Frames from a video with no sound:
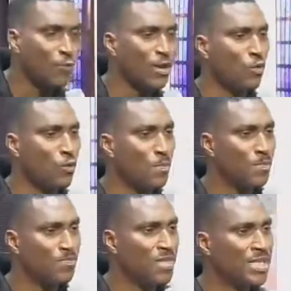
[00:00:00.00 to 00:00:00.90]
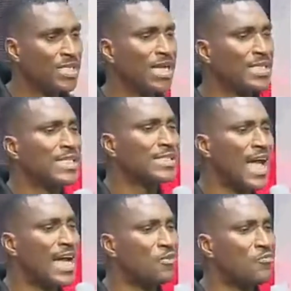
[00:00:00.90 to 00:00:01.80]
will go. There is a
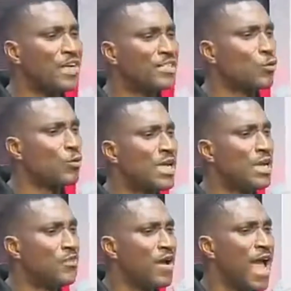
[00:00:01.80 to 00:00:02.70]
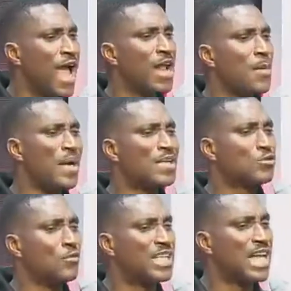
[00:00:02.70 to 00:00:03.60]
sacrifice you give. Helpers
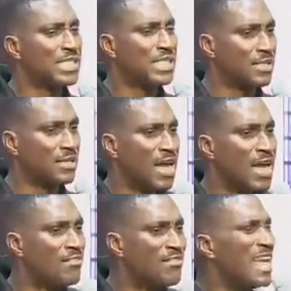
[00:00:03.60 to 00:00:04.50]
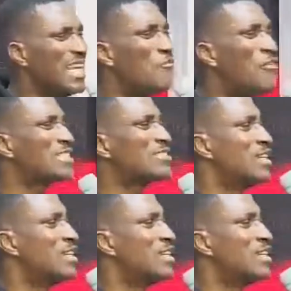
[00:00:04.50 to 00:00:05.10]
of destiny, relevant